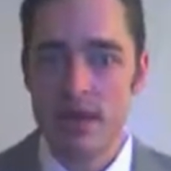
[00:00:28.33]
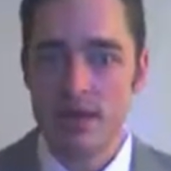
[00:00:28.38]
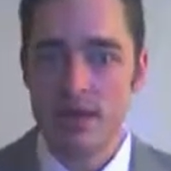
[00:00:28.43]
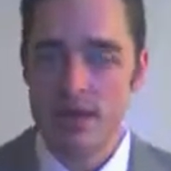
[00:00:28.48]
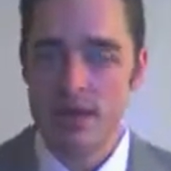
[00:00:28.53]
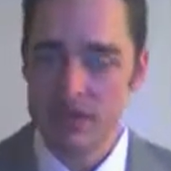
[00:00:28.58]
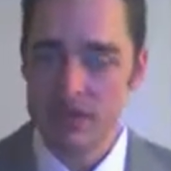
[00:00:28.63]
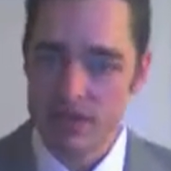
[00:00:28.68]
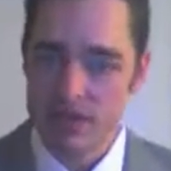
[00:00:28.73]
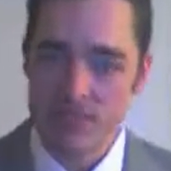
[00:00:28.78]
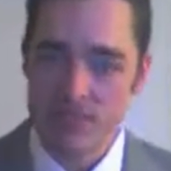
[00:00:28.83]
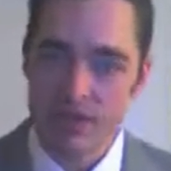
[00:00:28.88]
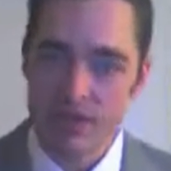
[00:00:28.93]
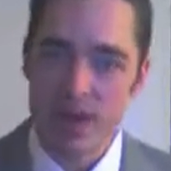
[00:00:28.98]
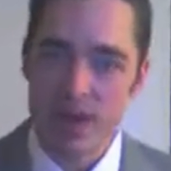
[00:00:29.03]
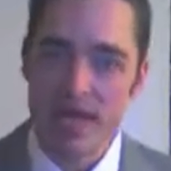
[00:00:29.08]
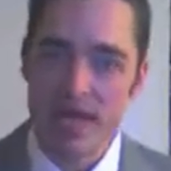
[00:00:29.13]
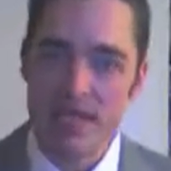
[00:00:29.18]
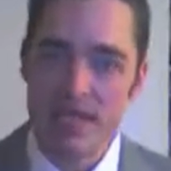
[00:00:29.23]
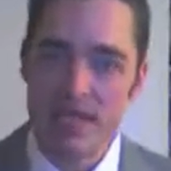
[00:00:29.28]
or in their
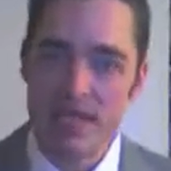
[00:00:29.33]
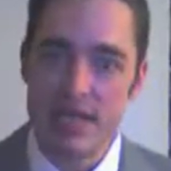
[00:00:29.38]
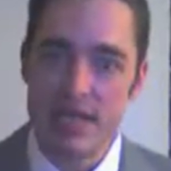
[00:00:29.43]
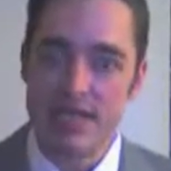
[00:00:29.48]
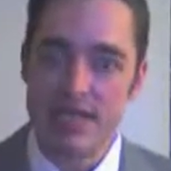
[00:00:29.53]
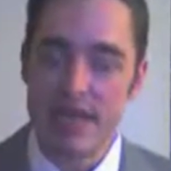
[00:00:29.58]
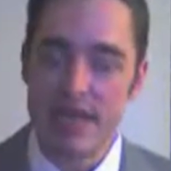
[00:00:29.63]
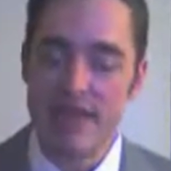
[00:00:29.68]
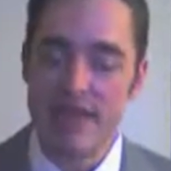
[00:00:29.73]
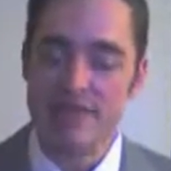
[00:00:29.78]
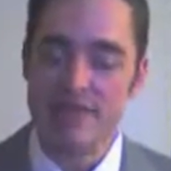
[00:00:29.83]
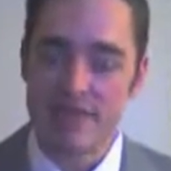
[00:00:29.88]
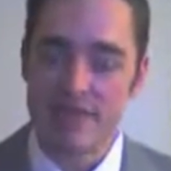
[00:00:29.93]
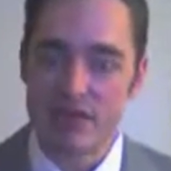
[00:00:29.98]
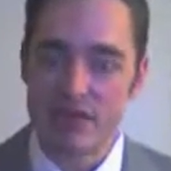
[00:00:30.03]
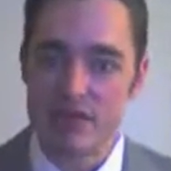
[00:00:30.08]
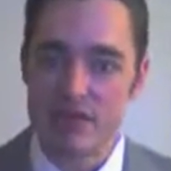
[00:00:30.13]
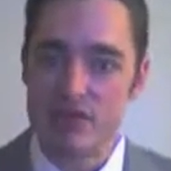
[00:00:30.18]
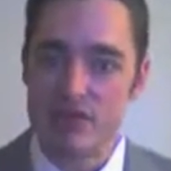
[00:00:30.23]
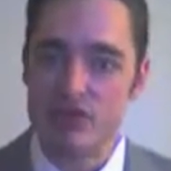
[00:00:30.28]
brain, and they have
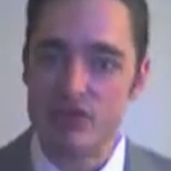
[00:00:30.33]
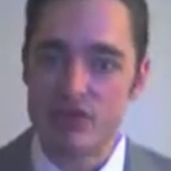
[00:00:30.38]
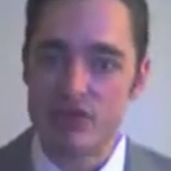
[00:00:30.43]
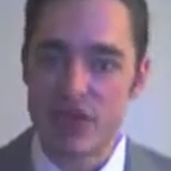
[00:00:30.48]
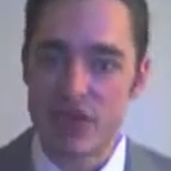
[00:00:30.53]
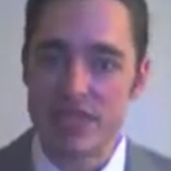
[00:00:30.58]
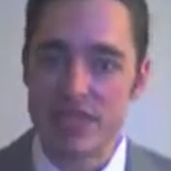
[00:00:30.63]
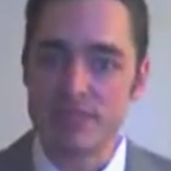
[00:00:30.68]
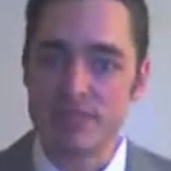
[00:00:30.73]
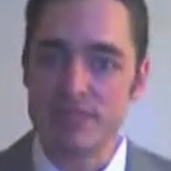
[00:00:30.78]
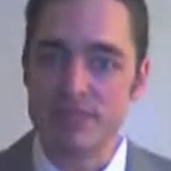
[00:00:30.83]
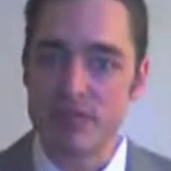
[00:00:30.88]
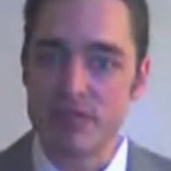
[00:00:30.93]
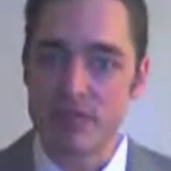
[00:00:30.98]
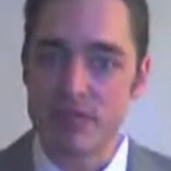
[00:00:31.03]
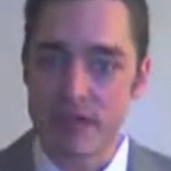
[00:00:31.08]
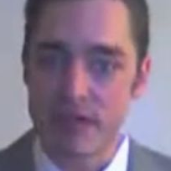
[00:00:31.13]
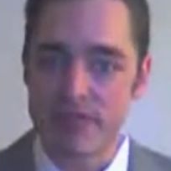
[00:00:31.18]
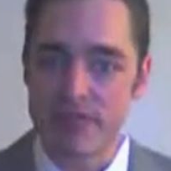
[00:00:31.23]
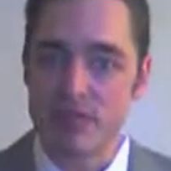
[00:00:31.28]
different
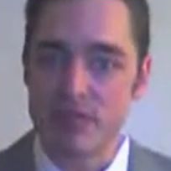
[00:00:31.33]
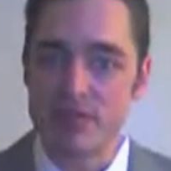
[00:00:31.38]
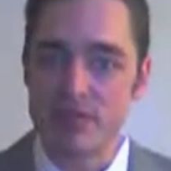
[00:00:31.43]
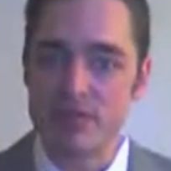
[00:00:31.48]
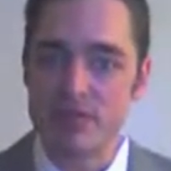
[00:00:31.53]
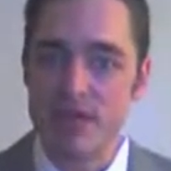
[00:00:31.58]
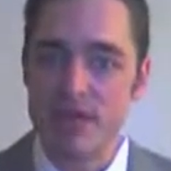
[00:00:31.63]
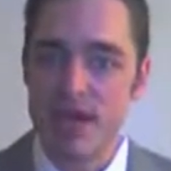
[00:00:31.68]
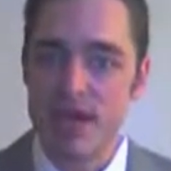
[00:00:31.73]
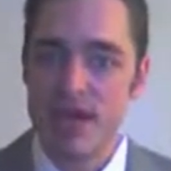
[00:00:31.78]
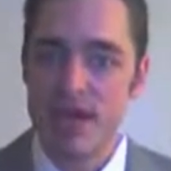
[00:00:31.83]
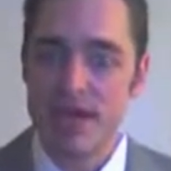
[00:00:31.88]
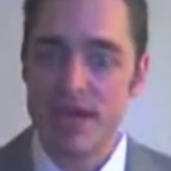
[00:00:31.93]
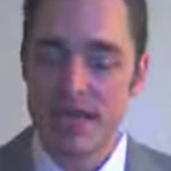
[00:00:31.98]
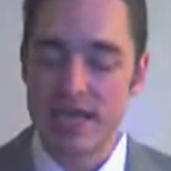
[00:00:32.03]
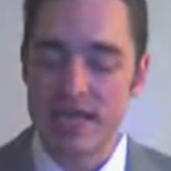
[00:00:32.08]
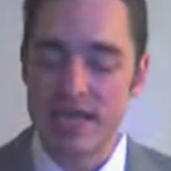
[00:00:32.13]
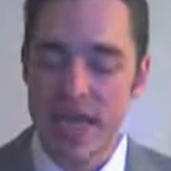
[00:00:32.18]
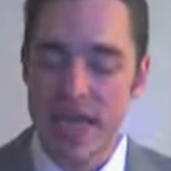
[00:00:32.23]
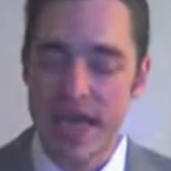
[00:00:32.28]
neurotransmitter levels, it
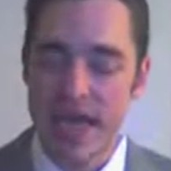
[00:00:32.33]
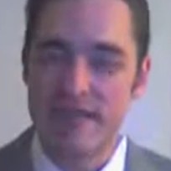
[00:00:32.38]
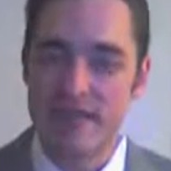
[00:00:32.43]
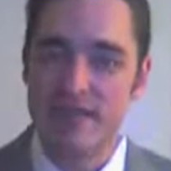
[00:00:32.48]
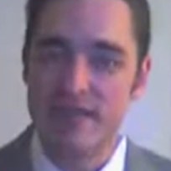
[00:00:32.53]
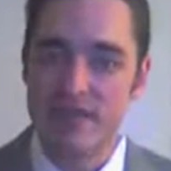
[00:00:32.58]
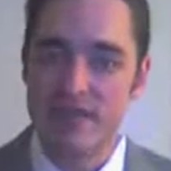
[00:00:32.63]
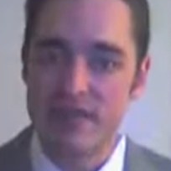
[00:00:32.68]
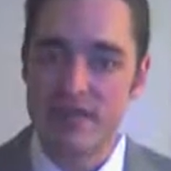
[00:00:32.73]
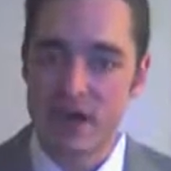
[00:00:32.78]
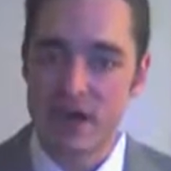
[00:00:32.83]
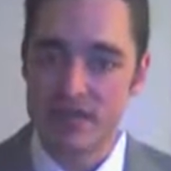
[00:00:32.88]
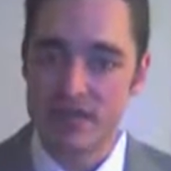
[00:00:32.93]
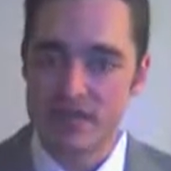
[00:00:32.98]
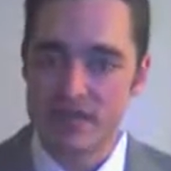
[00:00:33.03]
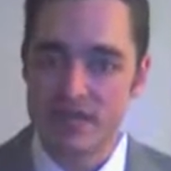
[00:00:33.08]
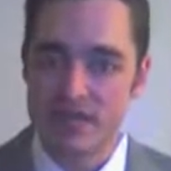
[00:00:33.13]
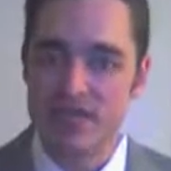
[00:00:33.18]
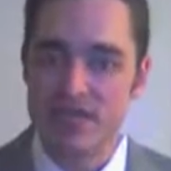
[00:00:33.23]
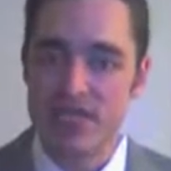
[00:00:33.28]
can have
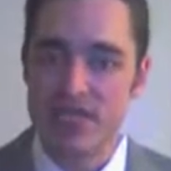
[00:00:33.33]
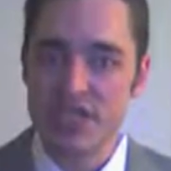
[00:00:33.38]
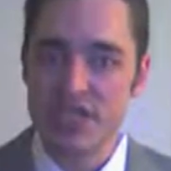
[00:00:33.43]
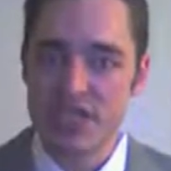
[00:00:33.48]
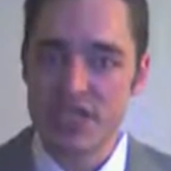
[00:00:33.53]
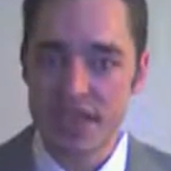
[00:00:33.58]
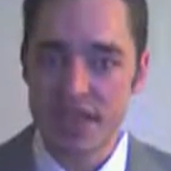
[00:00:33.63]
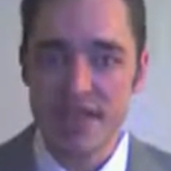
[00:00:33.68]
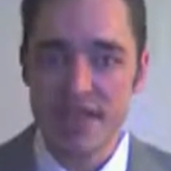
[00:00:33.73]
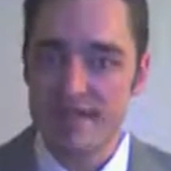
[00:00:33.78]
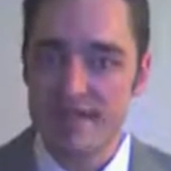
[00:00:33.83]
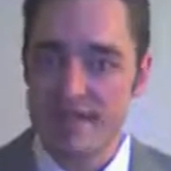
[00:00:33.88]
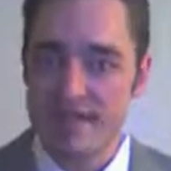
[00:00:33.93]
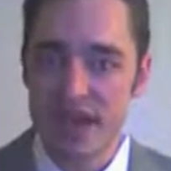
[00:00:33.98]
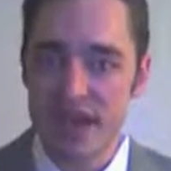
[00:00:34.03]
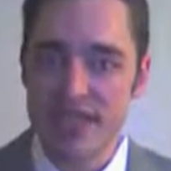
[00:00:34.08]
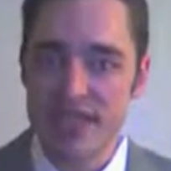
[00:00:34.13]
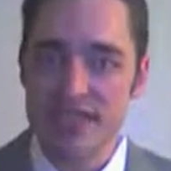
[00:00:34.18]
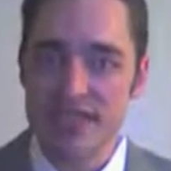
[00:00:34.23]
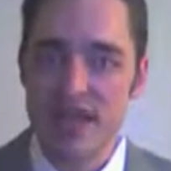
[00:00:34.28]
unforeseen side
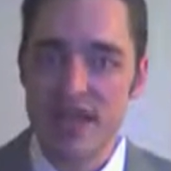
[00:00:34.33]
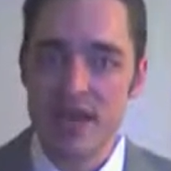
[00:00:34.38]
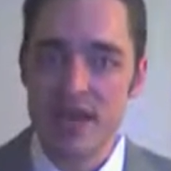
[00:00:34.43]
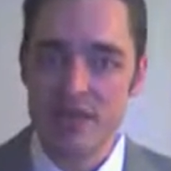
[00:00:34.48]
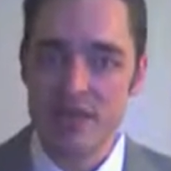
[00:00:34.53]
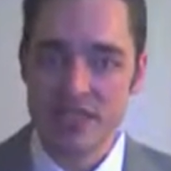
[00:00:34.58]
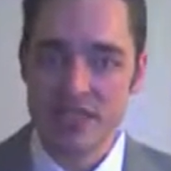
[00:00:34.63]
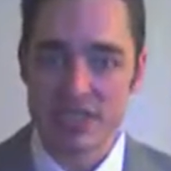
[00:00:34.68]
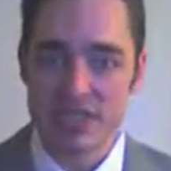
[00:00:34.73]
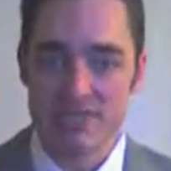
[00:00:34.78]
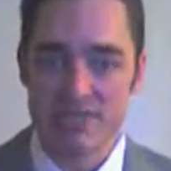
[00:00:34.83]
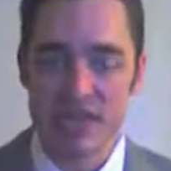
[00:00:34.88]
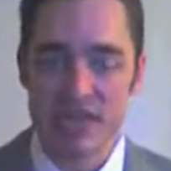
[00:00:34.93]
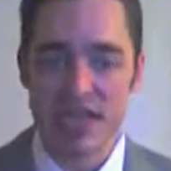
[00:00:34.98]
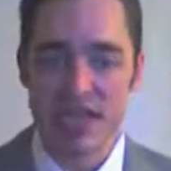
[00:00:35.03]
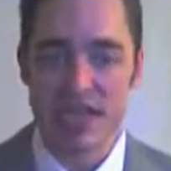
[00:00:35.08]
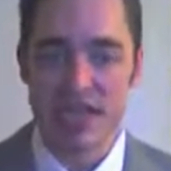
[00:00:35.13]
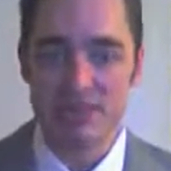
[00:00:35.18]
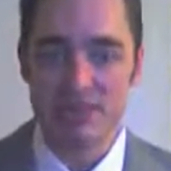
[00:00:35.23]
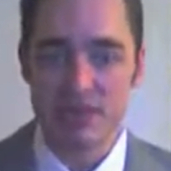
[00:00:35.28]
effects when
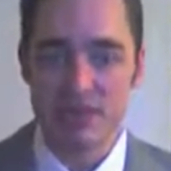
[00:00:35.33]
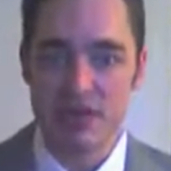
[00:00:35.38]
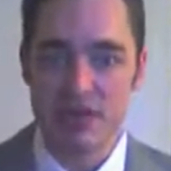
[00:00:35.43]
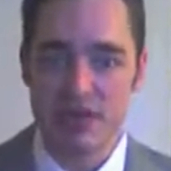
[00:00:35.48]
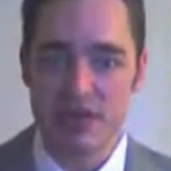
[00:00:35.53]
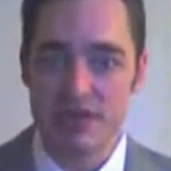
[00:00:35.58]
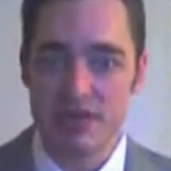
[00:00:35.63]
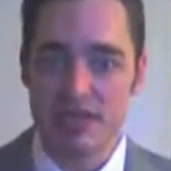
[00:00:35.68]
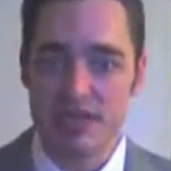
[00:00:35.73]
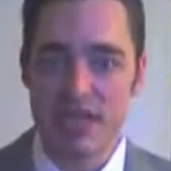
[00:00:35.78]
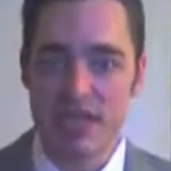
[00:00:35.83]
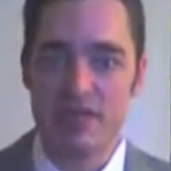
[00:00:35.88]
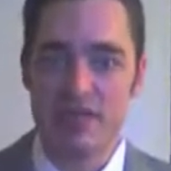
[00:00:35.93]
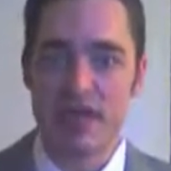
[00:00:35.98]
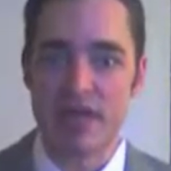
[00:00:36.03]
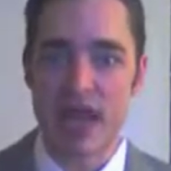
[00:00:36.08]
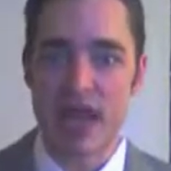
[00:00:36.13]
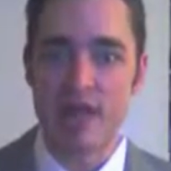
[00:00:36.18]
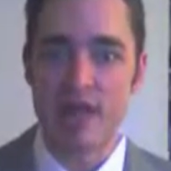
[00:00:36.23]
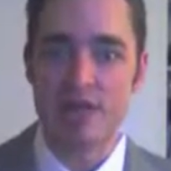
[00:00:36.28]
somebody has mental illness. Like if
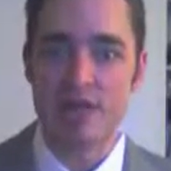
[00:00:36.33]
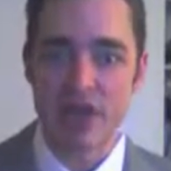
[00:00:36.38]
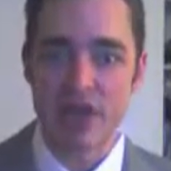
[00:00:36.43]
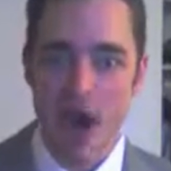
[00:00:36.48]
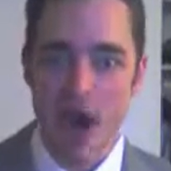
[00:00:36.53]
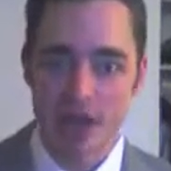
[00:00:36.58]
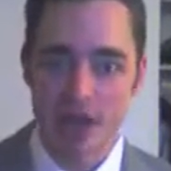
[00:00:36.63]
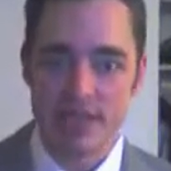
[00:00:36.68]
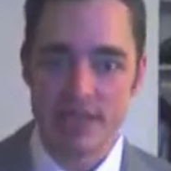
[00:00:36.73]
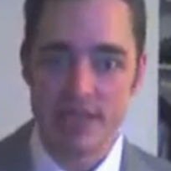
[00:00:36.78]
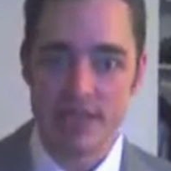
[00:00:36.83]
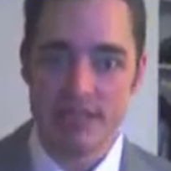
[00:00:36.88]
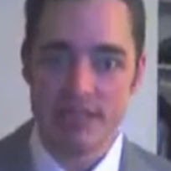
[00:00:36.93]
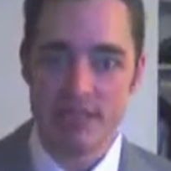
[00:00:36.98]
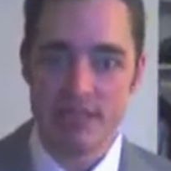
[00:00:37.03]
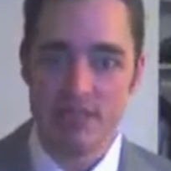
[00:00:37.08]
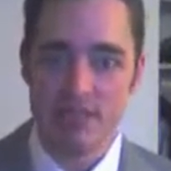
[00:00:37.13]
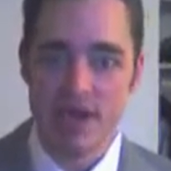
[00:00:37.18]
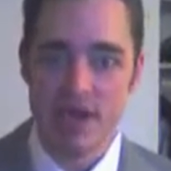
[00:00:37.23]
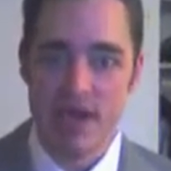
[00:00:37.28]
a guy with autism